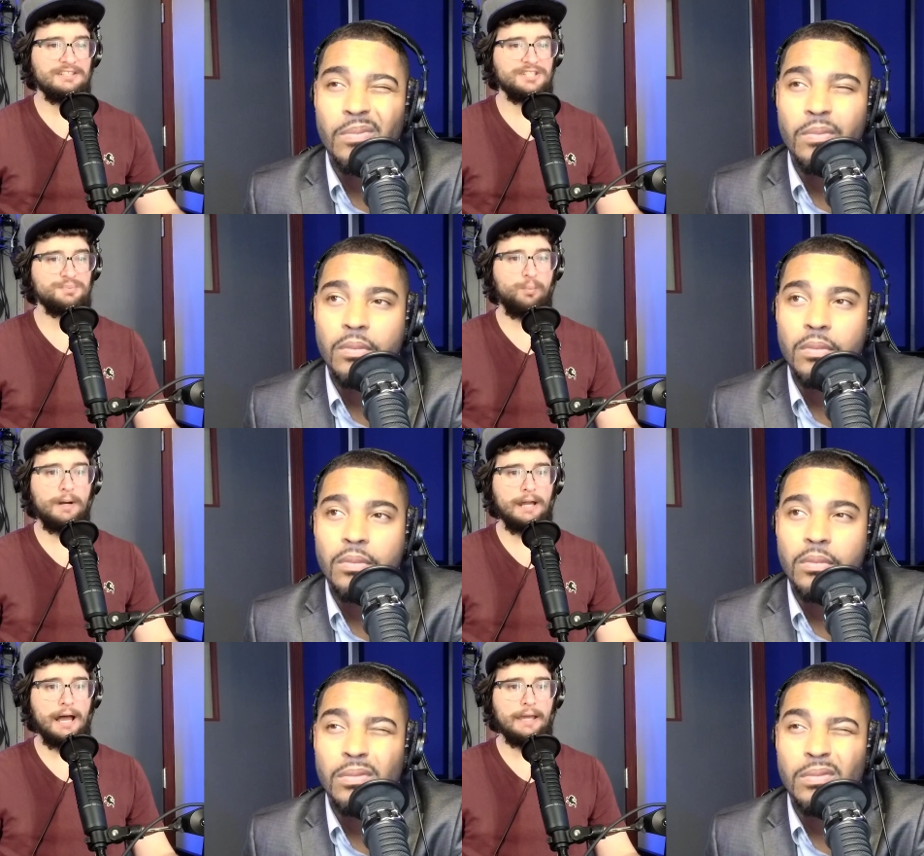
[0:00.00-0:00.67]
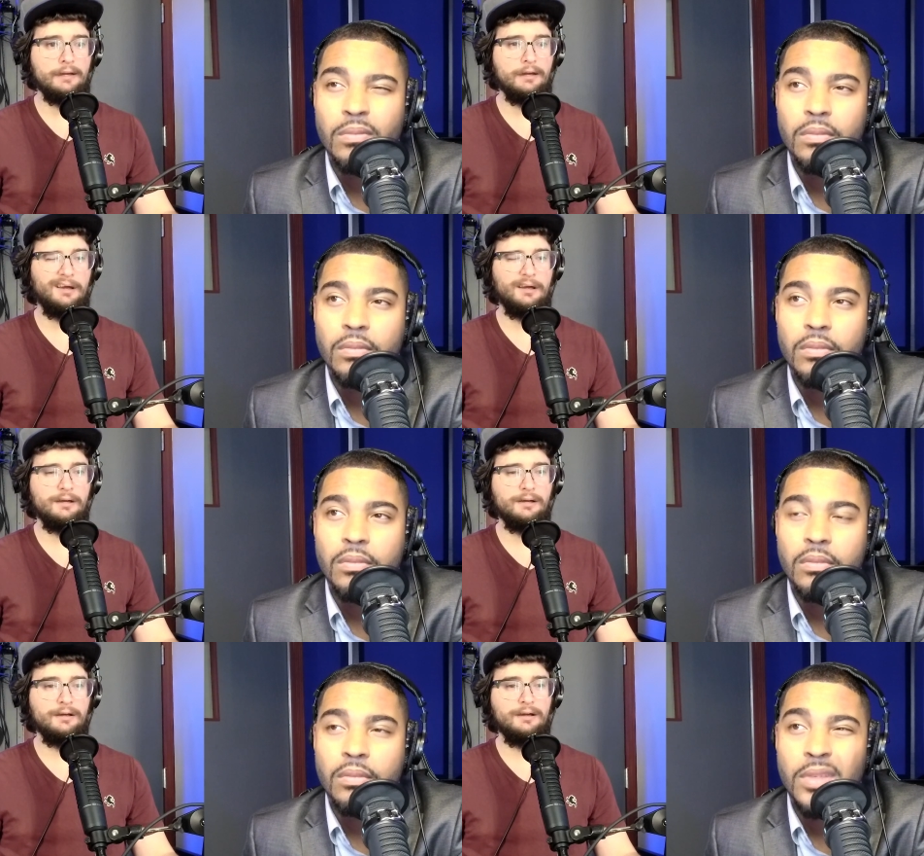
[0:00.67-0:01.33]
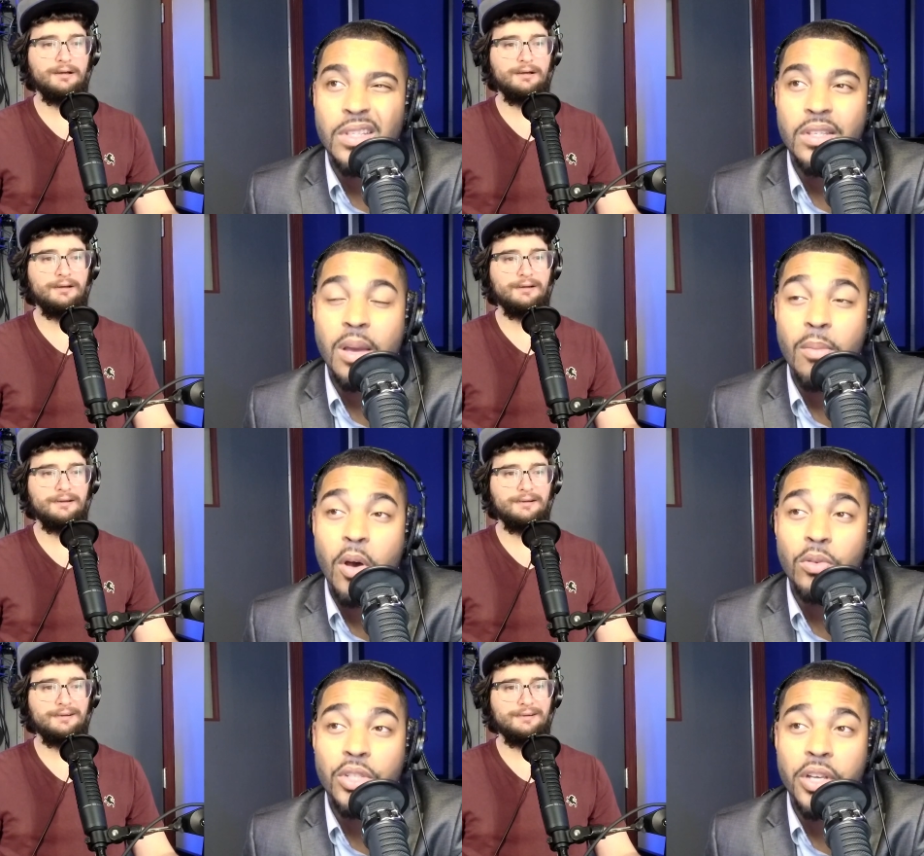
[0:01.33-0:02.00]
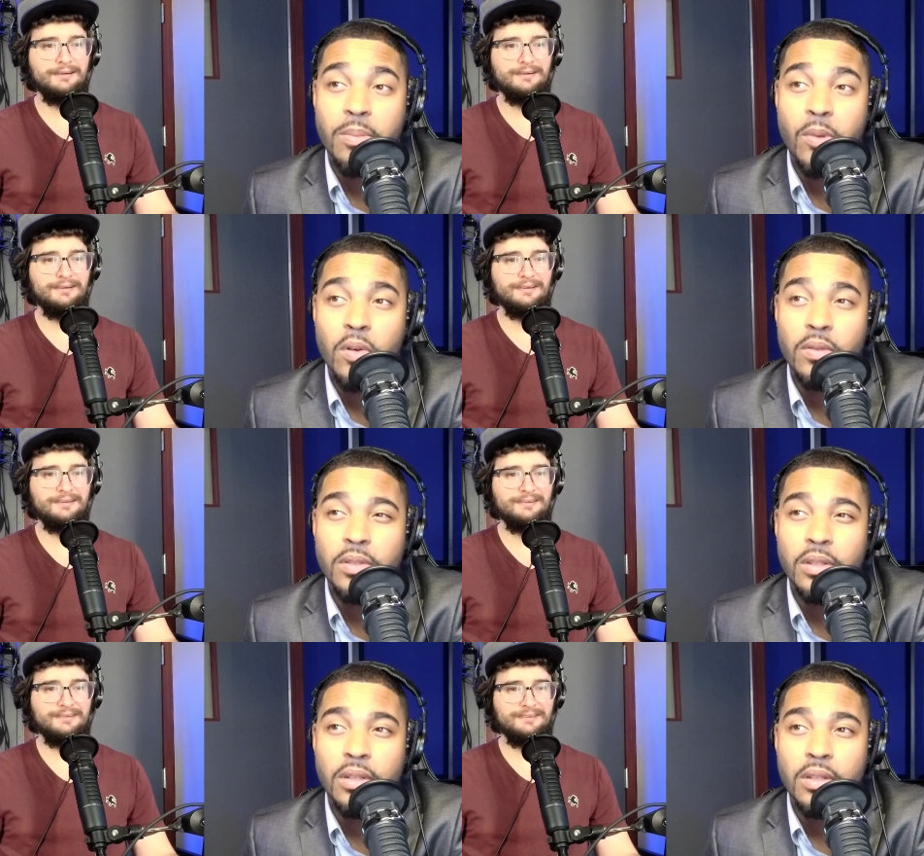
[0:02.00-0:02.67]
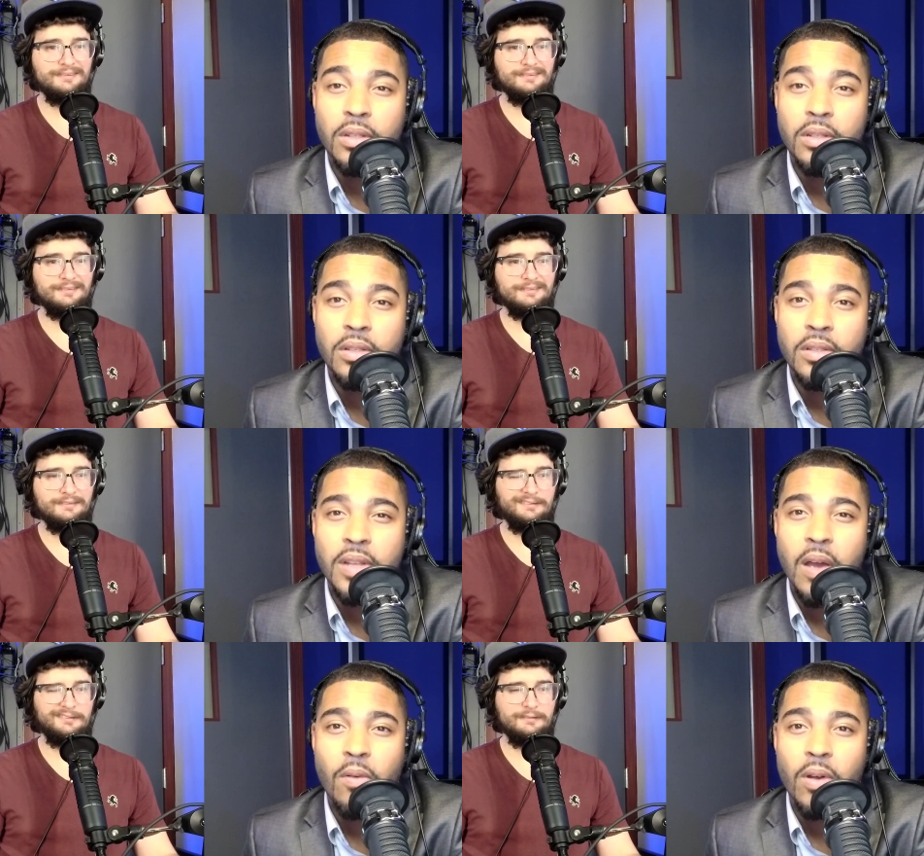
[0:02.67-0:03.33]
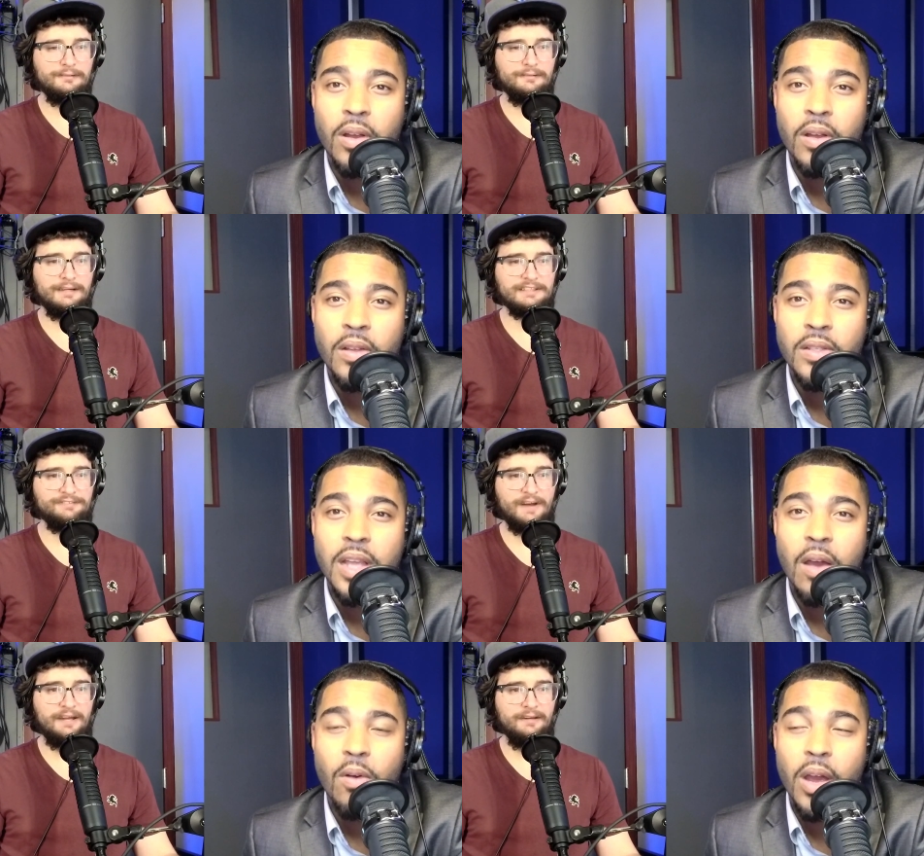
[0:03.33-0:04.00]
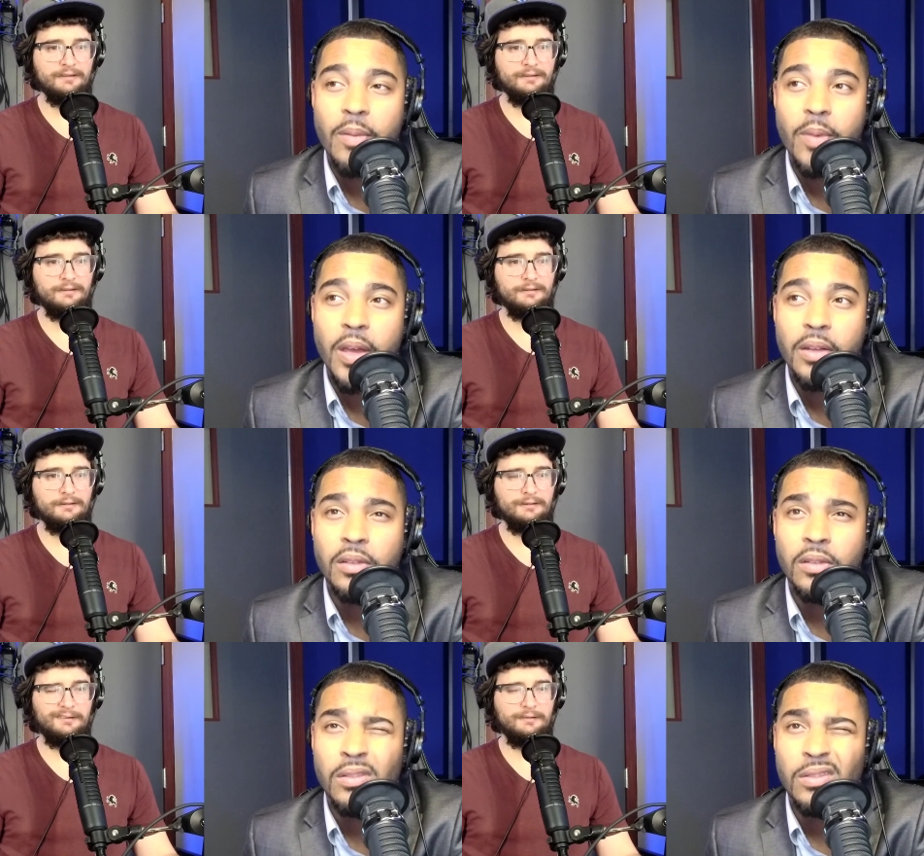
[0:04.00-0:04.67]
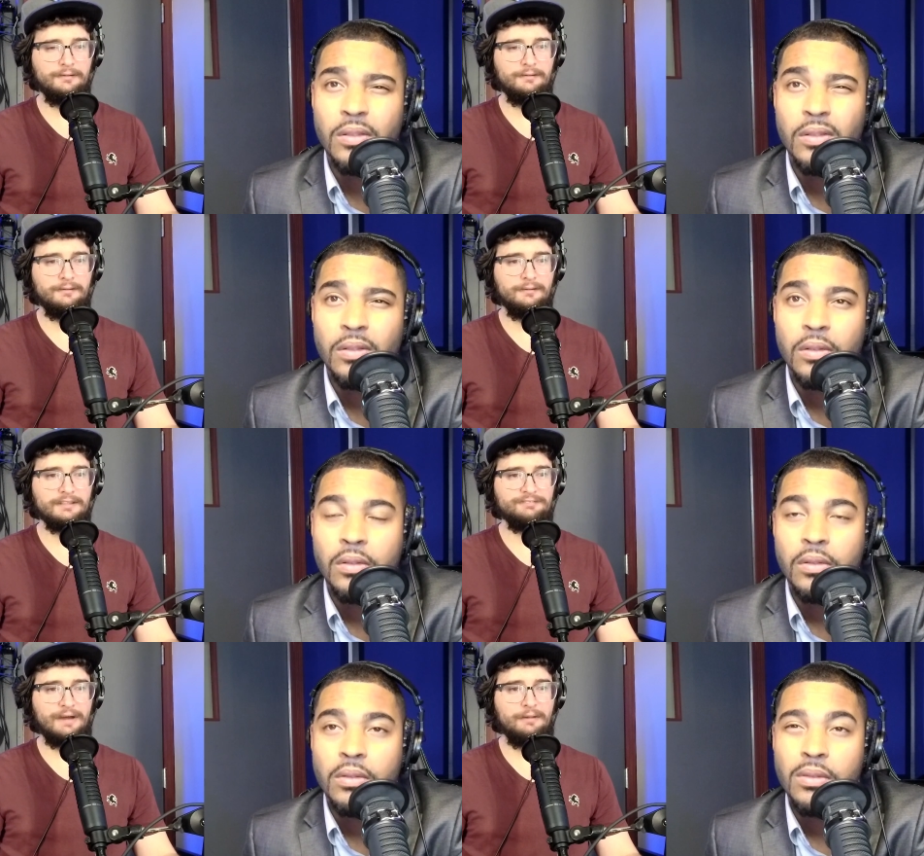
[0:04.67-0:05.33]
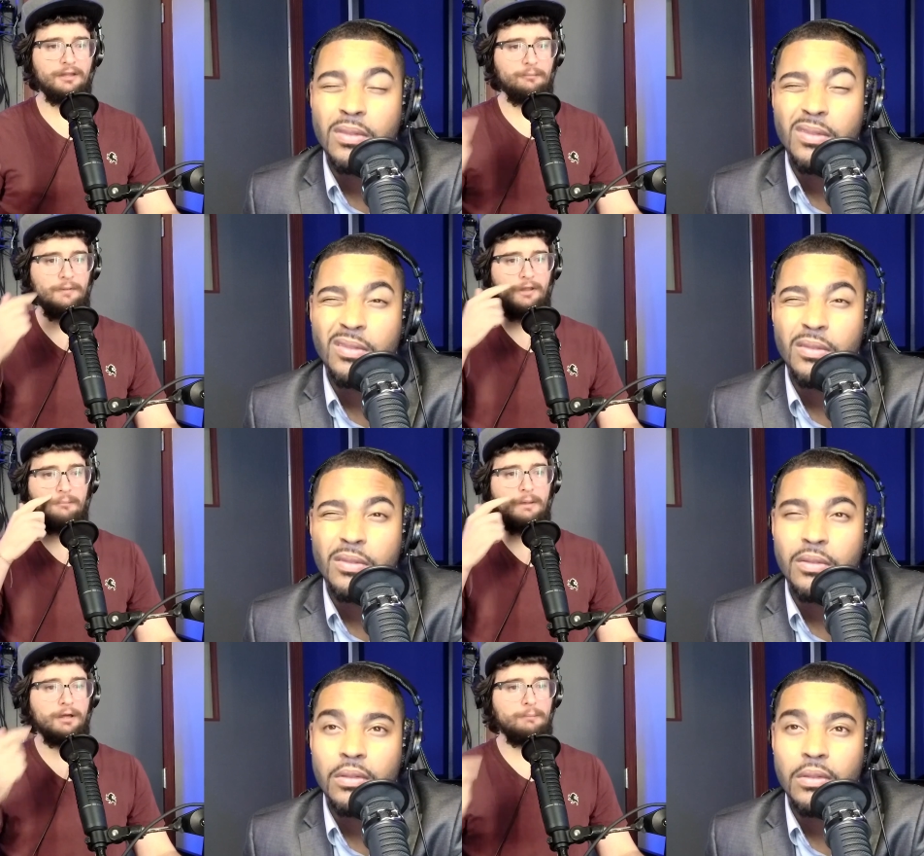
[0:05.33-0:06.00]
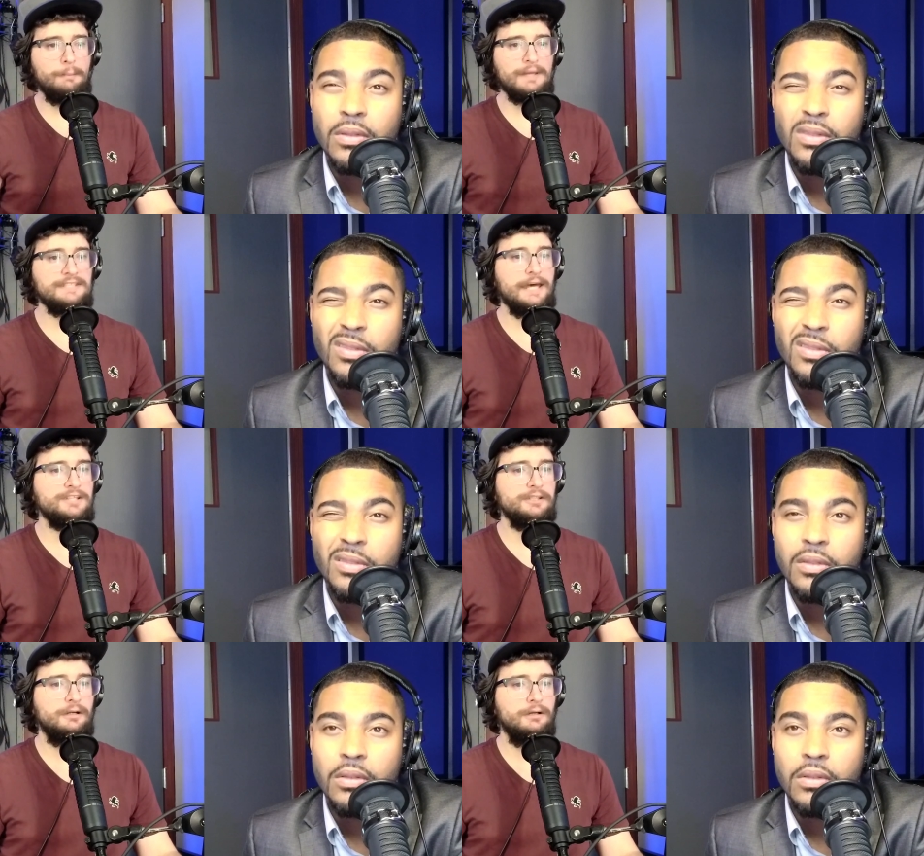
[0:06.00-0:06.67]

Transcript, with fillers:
Speaker 1: just one eye.
Speaker 2: Cause you see how my whole cheek moves. It's not right. It's not right, man.
Speaker 1: That's fine. Look, look at my look at my mustache.